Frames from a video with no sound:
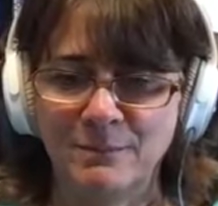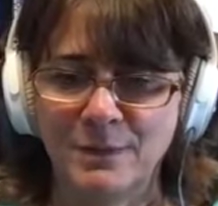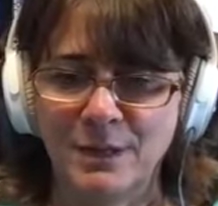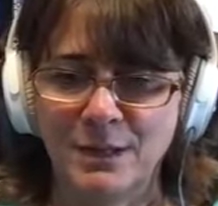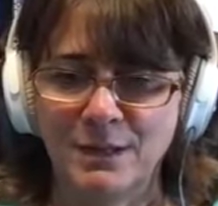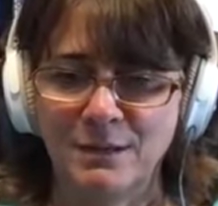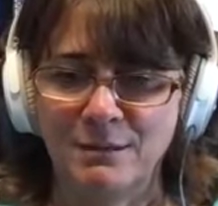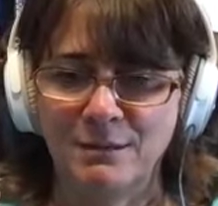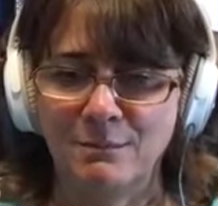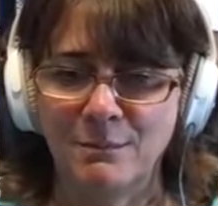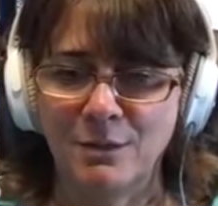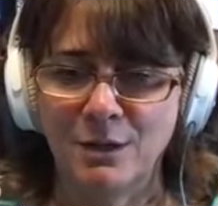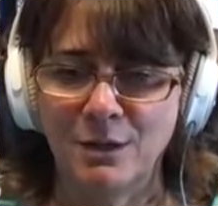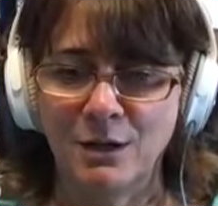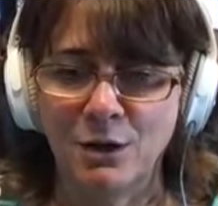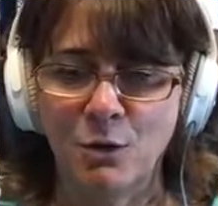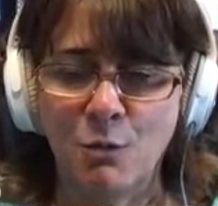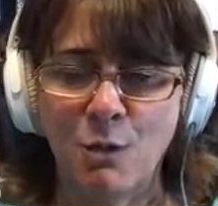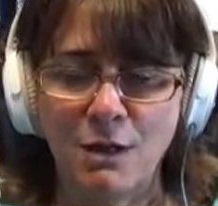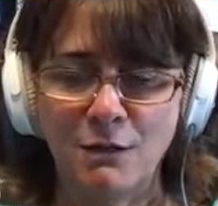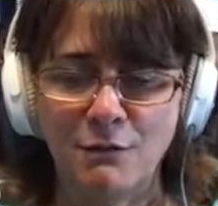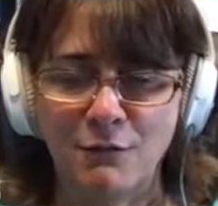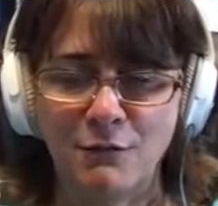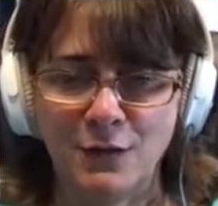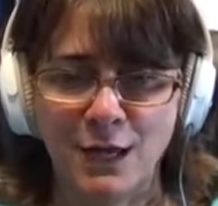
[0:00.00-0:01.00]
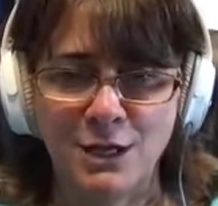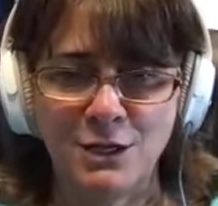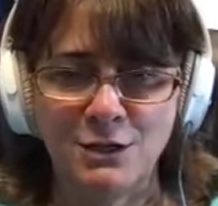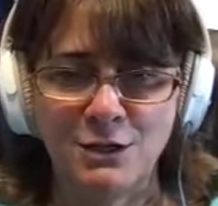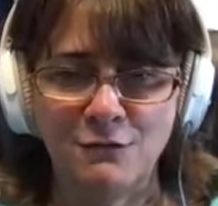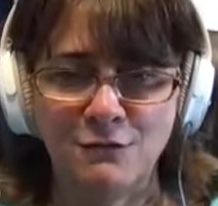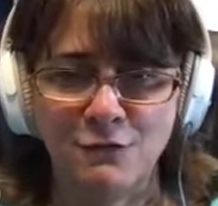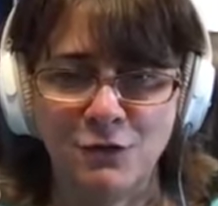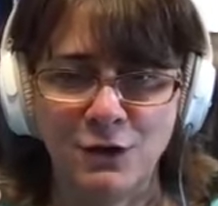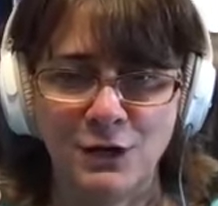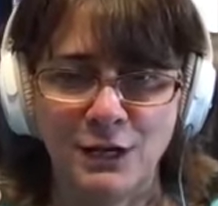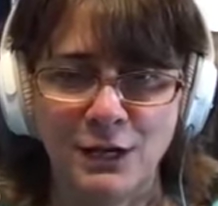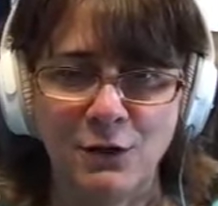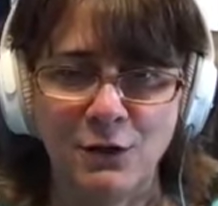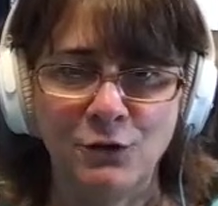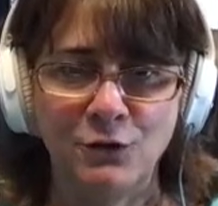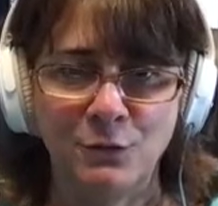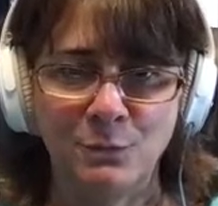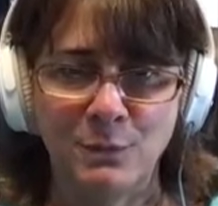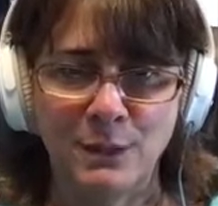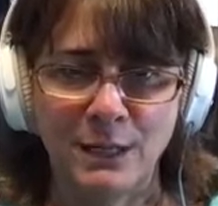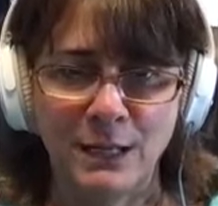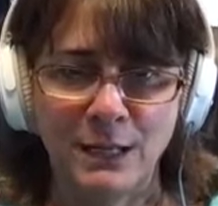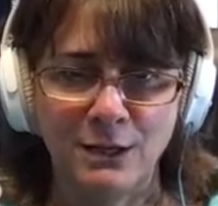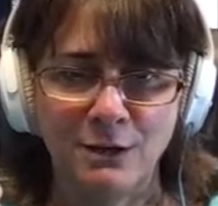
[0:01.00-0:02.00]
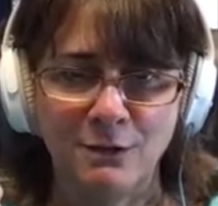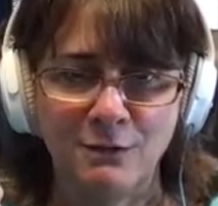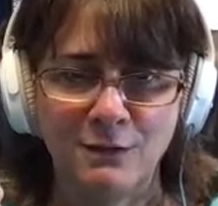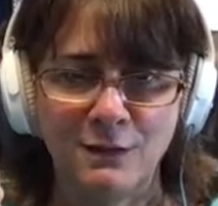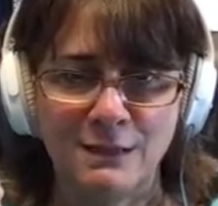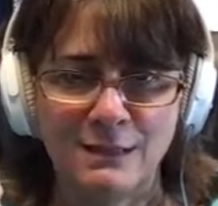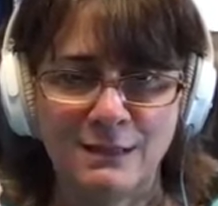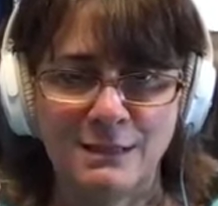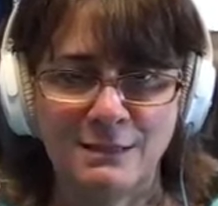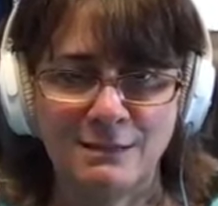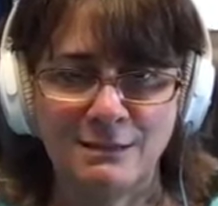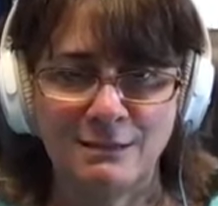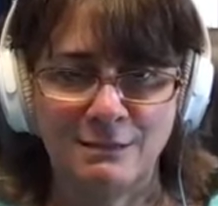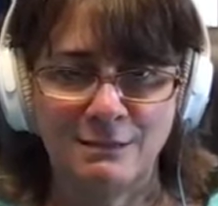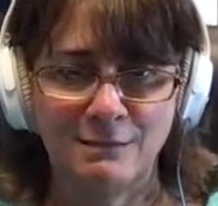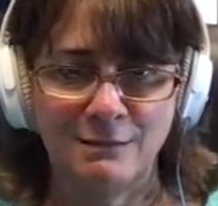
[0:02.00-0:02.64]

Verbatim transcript: um, a qualification for an elder but i know that's